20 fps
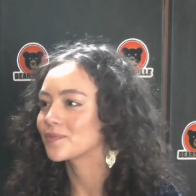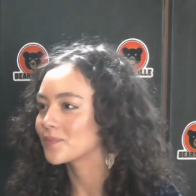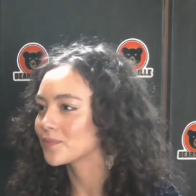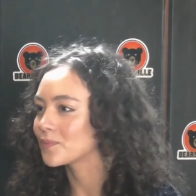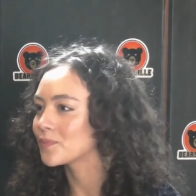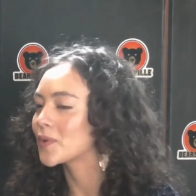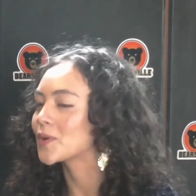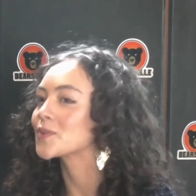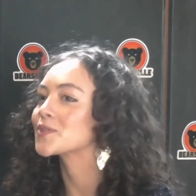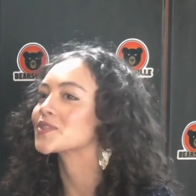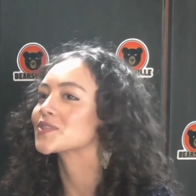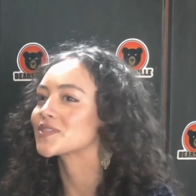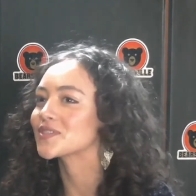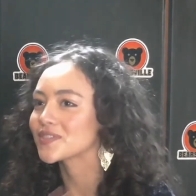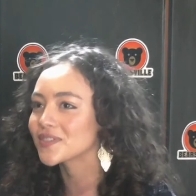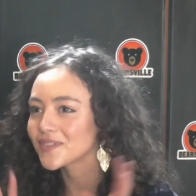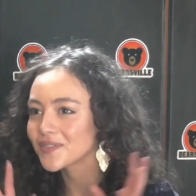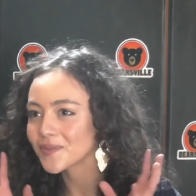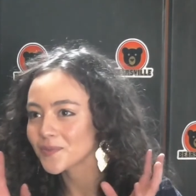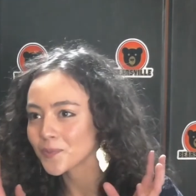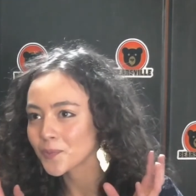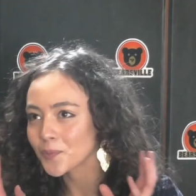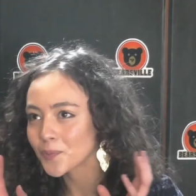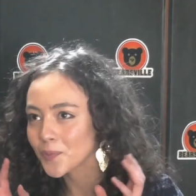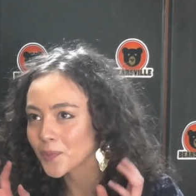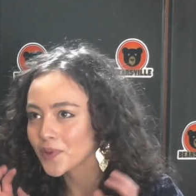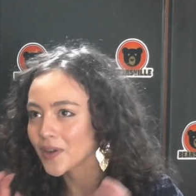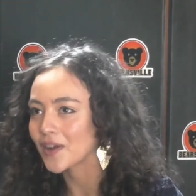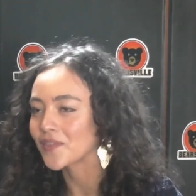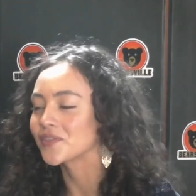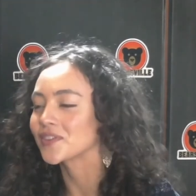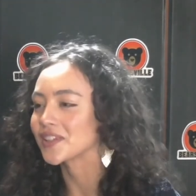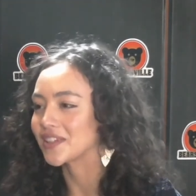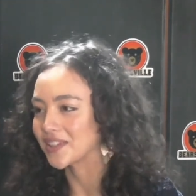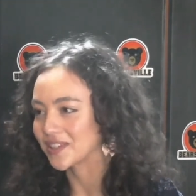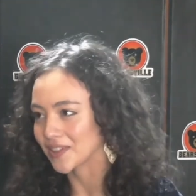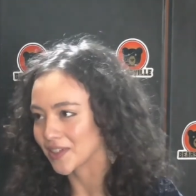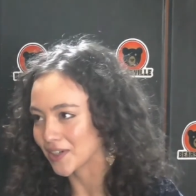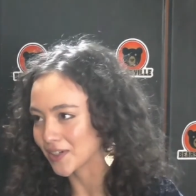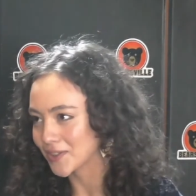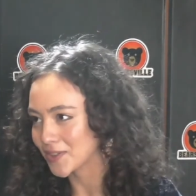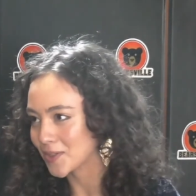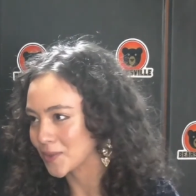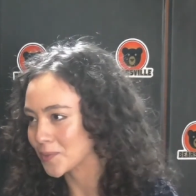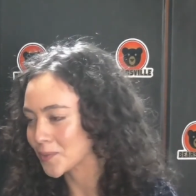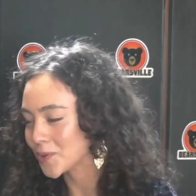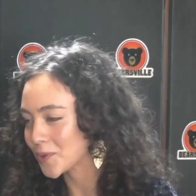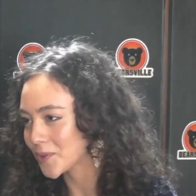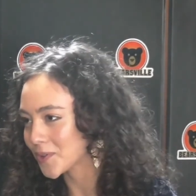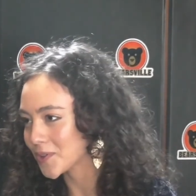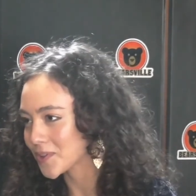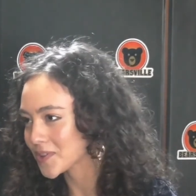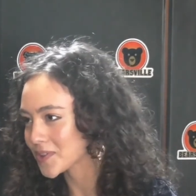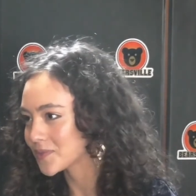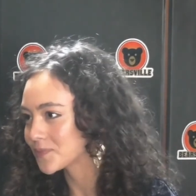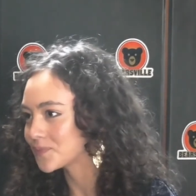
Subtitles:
most prevalent long-term goals.